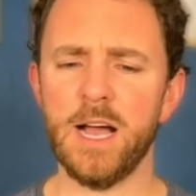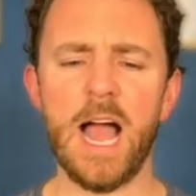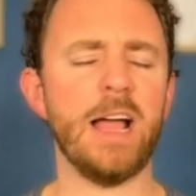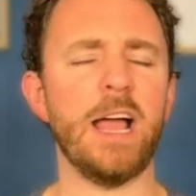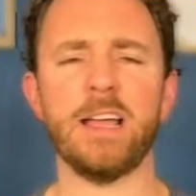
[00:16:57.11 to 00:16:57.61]

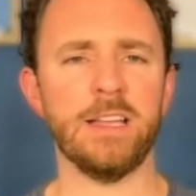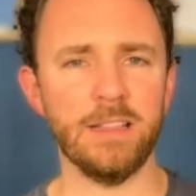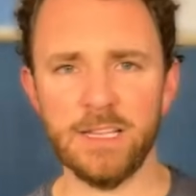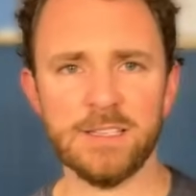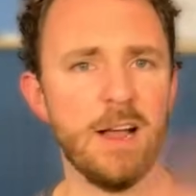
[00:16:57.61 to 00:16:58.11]
I, I, could
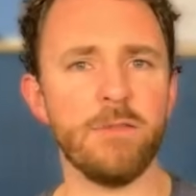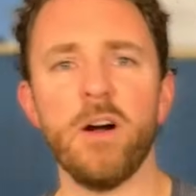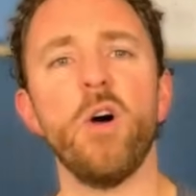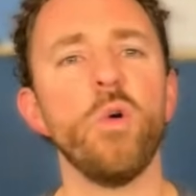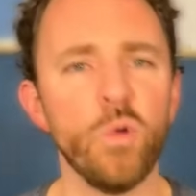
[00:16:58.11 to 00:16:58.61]
list off a
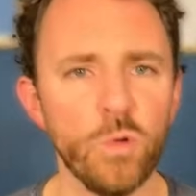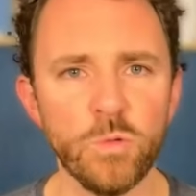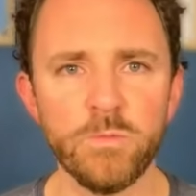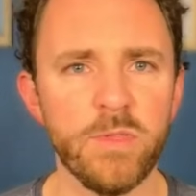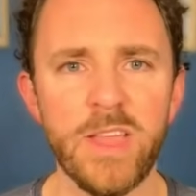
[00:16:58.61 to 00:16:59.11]

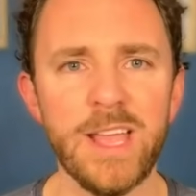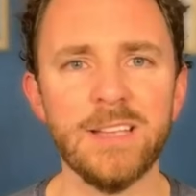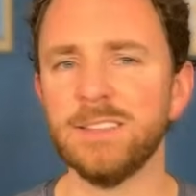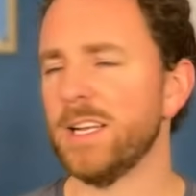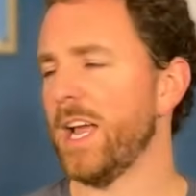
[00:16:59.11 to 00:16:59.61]
whole thing,